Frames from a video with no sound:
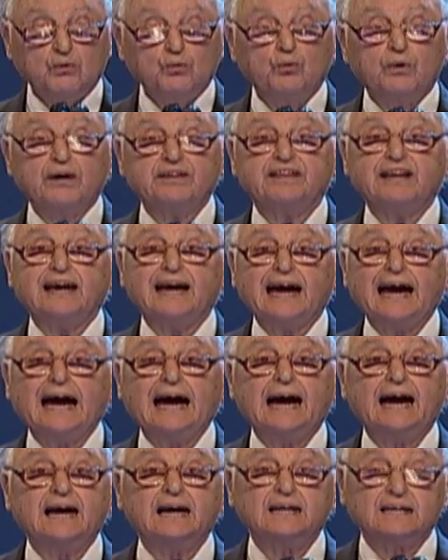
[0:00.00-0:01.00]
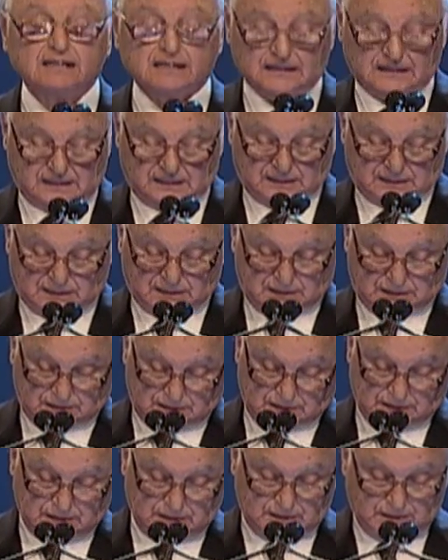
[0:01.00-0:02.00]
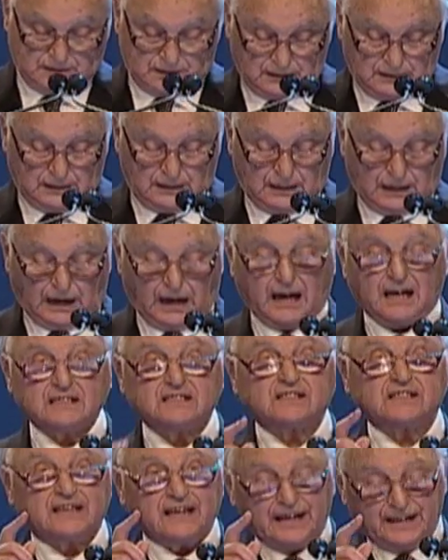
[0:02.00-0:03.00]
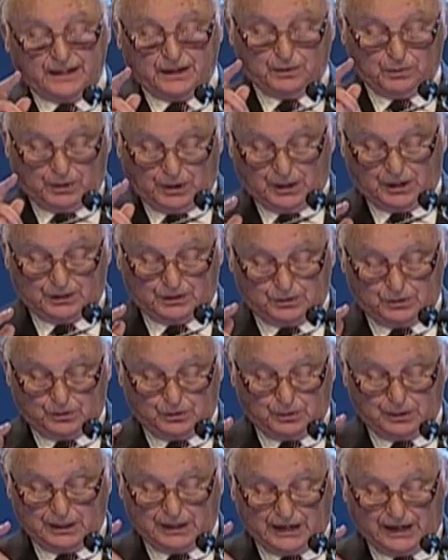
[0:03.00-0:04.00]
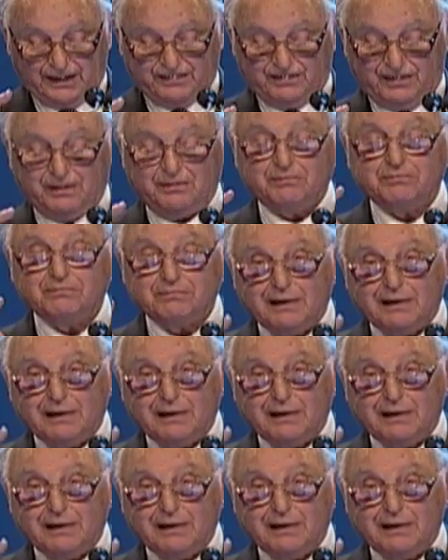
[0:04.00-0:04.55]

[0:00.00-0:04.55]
were the eyes Ask anyone who ever